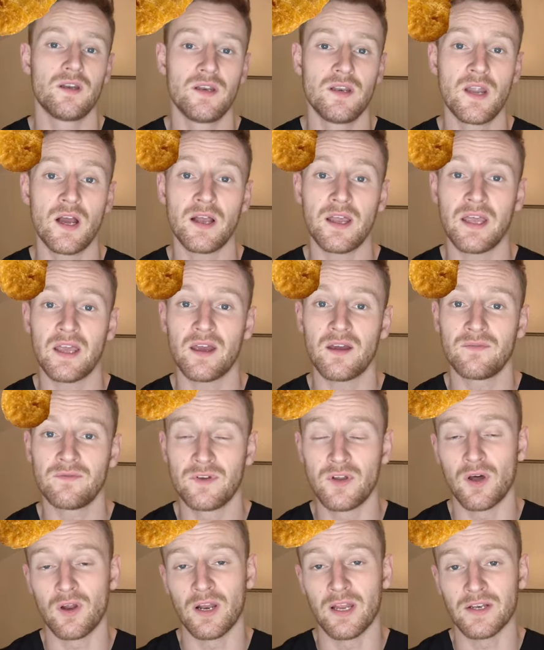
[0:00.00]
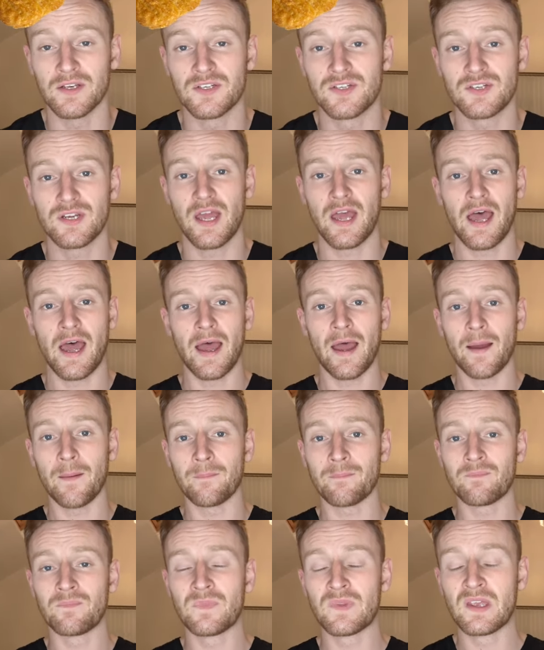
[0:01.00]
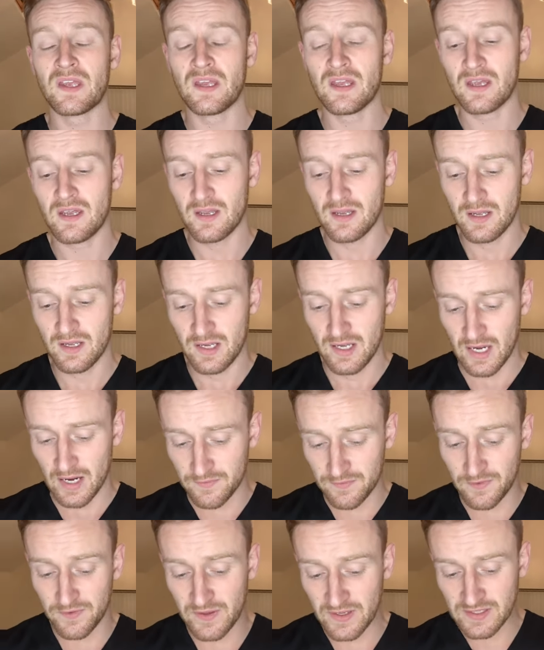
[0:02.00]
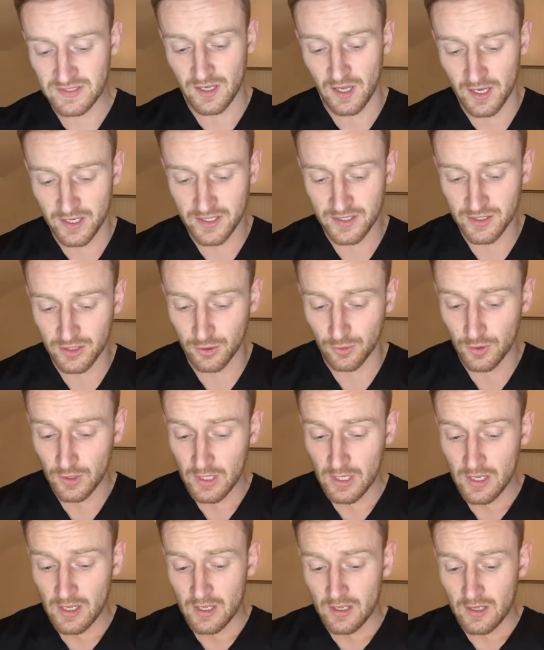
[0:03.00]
nugget of knowledge um, of the things that I can do.